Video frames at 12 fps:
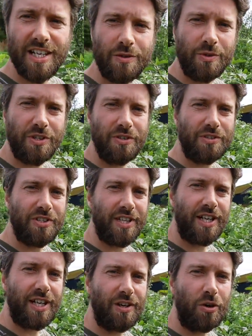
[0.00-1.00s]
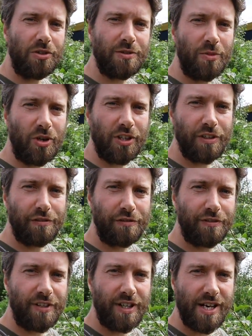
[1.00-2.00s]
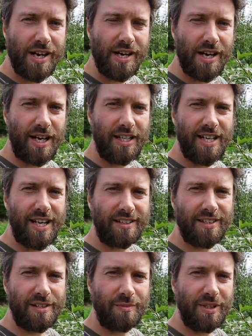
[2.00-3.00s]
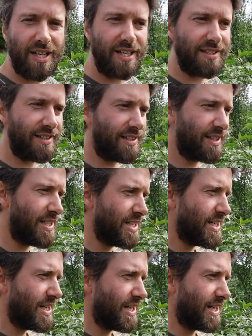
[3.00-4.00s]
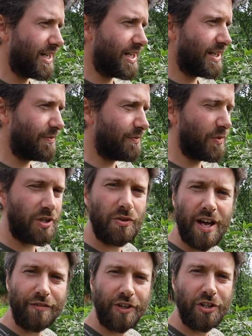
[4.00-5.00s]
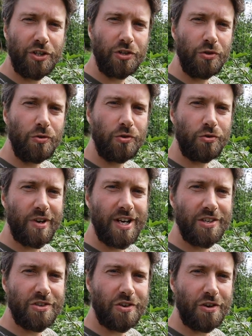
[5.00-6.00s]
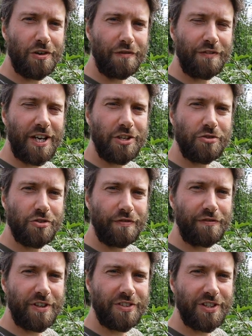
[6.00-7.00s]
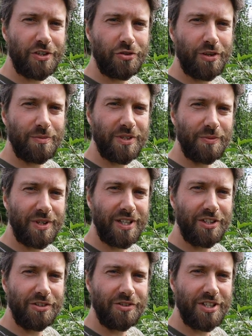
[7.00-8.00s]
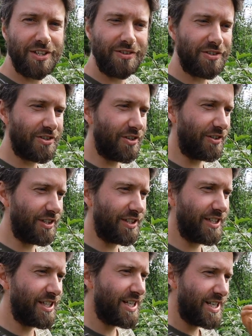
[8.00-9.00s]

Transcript: case, we're using autumn olive, Elaeagnus umbellata. Um, we don't have a huge range of nitrogen fixing shrubs that we can use here in Scotland.